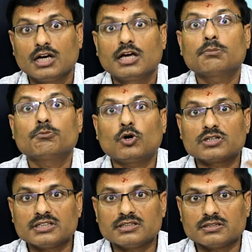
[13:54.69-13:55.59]
If more
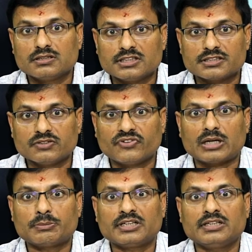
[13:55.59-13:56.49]
than this
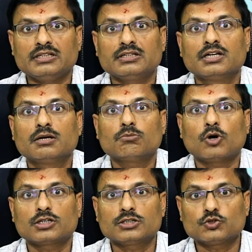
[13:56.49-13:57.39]
deformity,
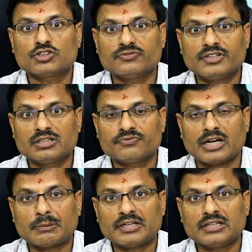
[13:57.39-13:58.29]
moderate to severe
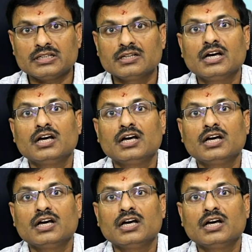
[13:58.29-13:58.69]
deformity,